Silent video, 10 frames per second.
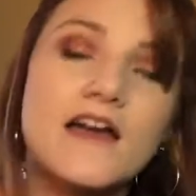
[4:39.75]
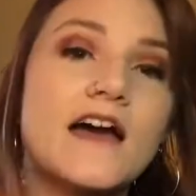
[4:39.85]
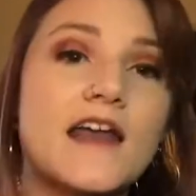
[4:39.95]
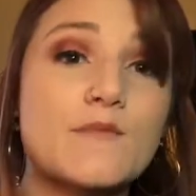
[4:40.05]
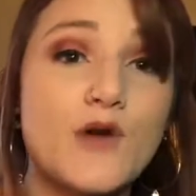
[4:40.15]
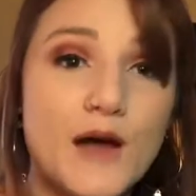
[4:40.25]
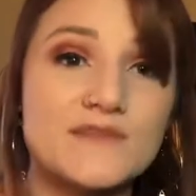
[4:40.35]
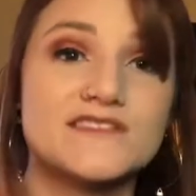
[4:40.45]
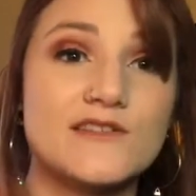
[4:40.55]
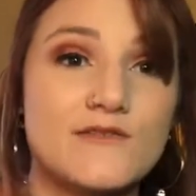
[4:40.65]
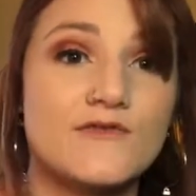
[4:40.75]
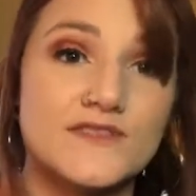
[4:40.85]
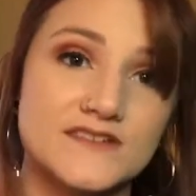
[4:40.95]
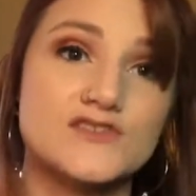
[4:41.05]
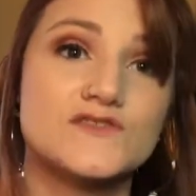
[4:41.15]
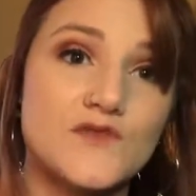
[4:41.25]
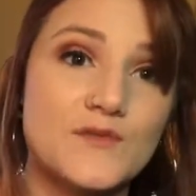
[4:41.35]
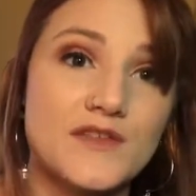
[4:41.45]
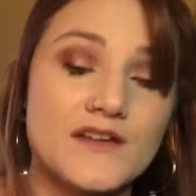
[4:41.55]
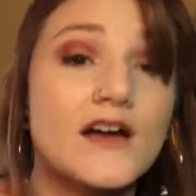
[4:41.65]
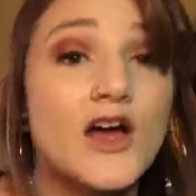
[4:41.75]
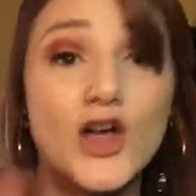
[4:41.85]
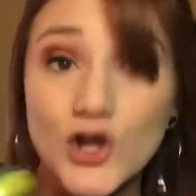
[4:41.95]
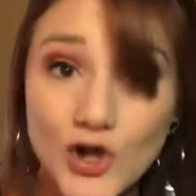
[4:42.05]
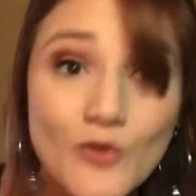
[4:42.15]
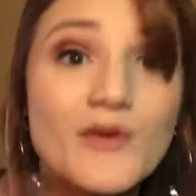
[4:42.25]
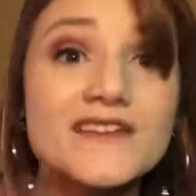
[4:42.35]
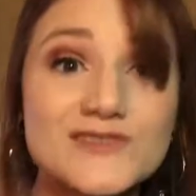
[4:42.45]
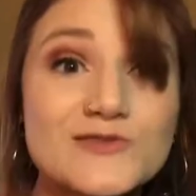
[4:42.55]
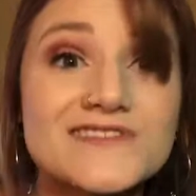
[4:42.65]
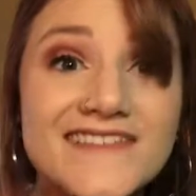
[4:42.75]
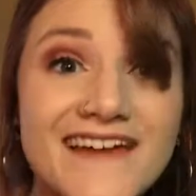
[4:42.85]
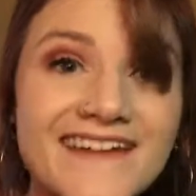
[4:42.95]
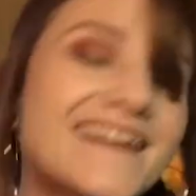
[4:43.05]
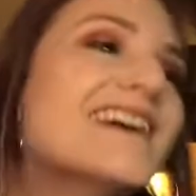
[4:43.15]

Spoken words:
And I promise you, Physicians Formula, nobody's using that.